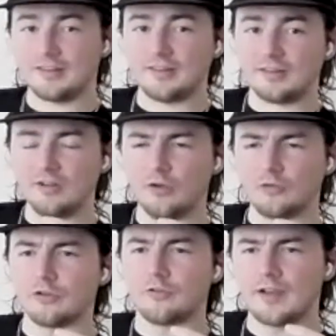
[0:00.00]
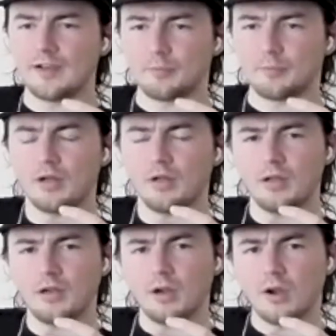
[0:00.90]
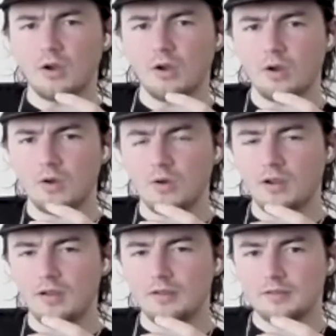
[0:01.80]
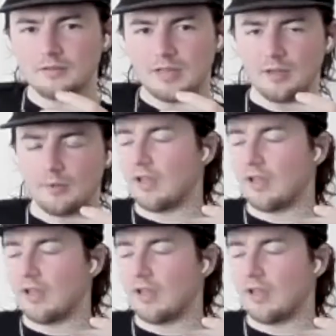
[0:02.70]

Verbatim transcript: no, Duke of Edinburgh. Oh, no, anyway. Duke anyway,